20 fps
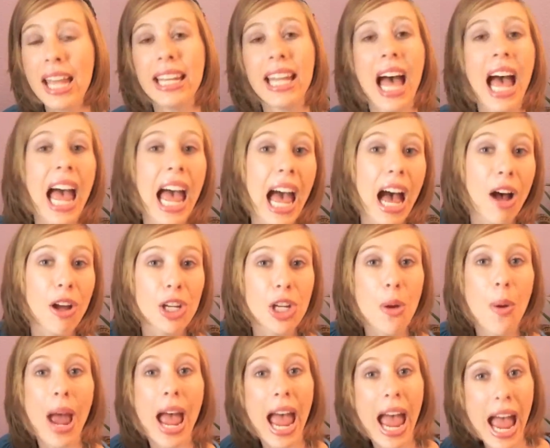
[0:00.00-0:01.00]
Now, how
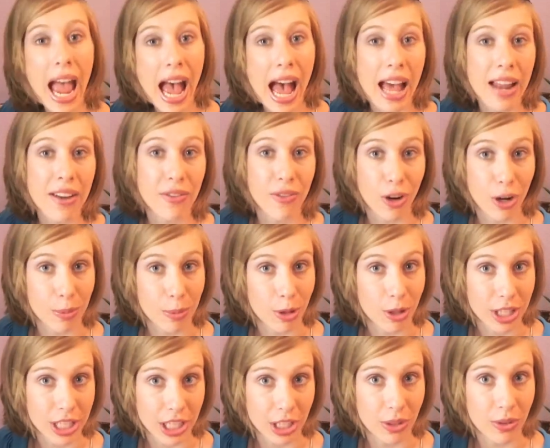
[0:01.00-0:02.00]
you add verbal
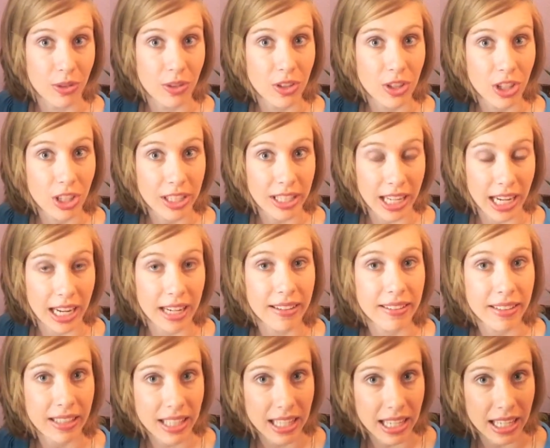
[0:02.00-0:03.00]
cues to your dance
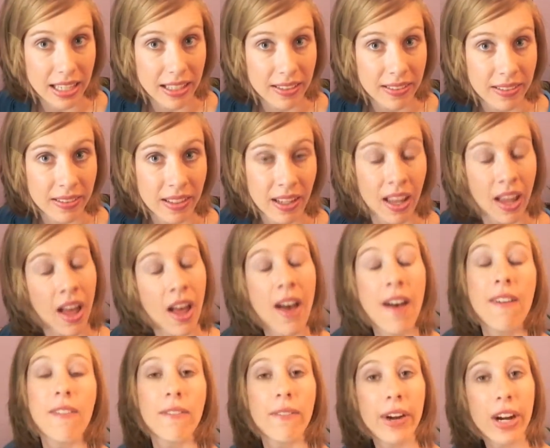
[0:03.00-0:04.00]
is,
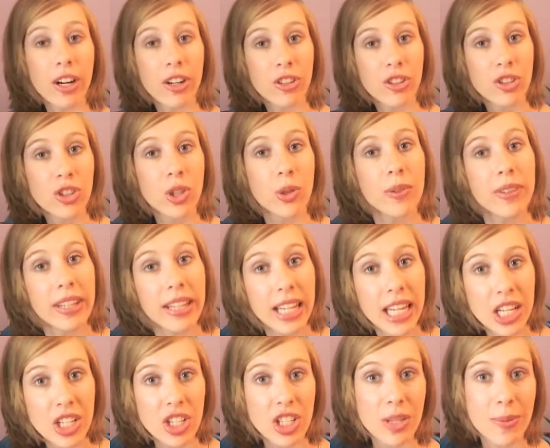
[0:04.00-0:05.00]
first you
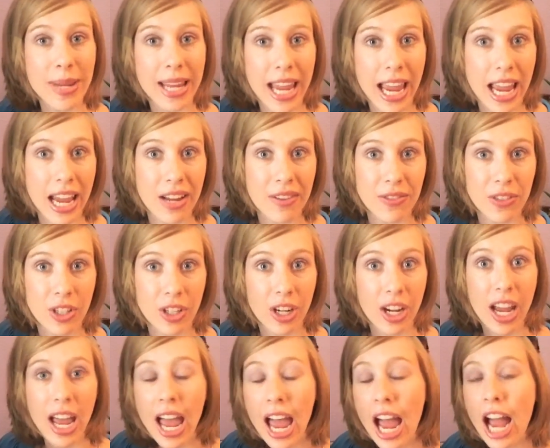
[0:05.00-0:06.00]
teach the behavior
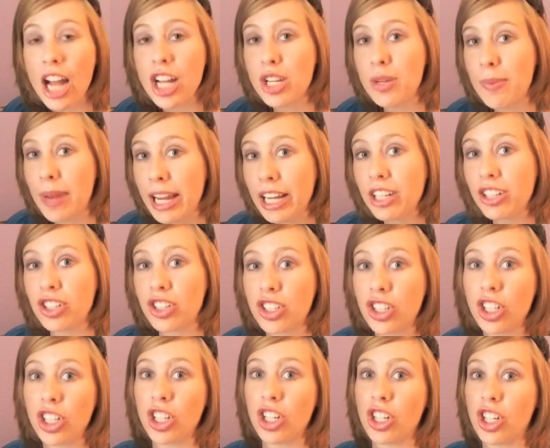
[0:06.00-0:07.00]
and you make
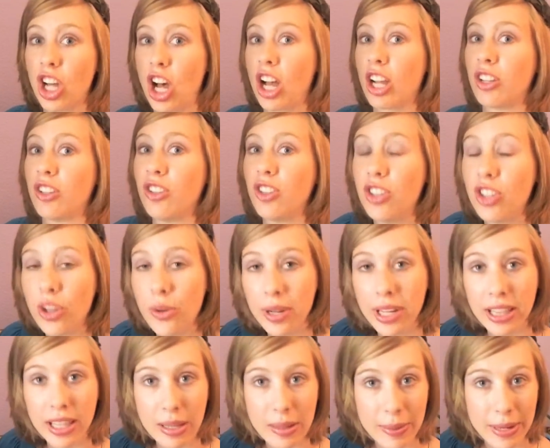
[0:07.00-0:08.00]
sure your dog is
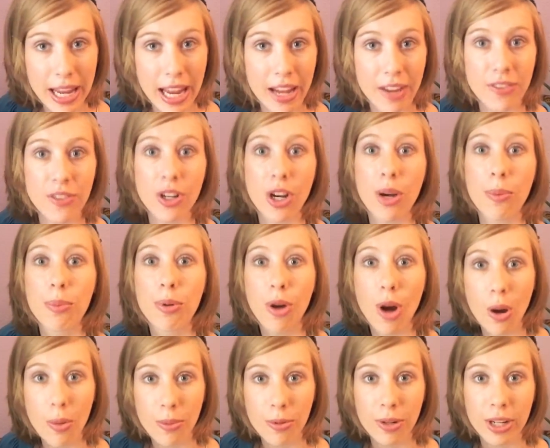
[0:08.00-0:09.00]
doing the behavior
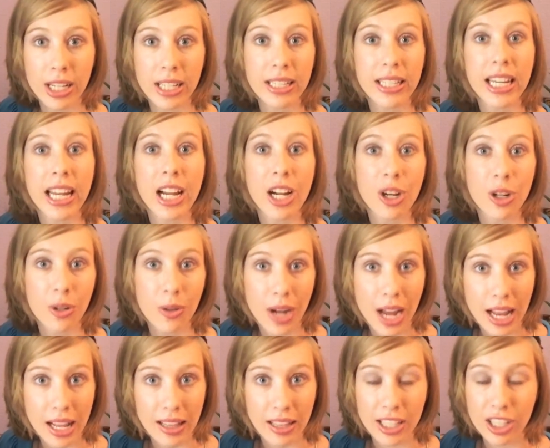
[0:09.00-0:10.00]
appropriately and
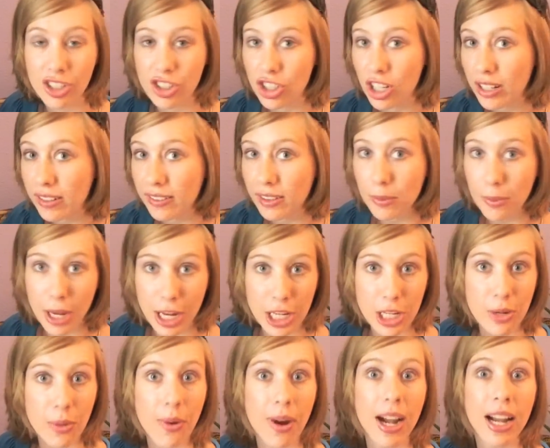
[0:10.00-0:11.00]
correctly, just the way
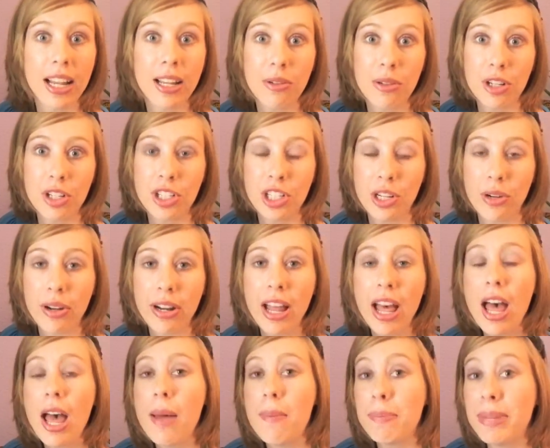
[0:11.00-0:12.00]
you want him to do it,
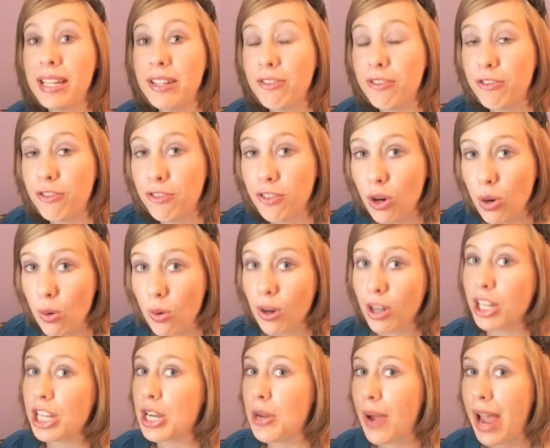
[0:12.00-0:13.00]
before
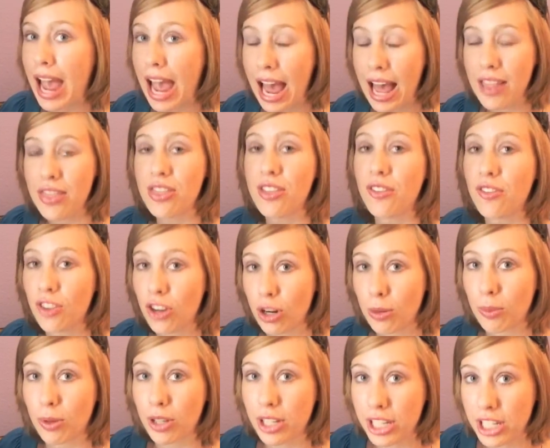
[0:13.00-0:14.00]
you add the
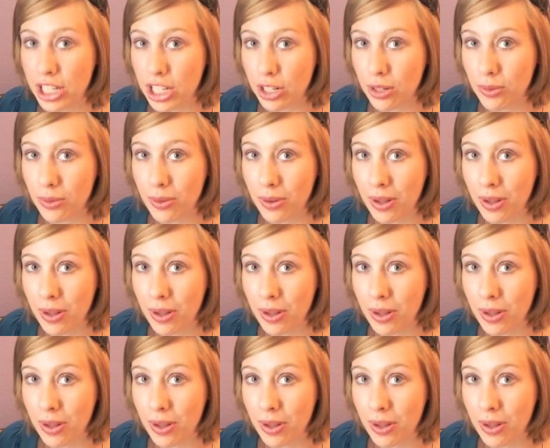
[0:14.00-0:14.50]
verbal cue.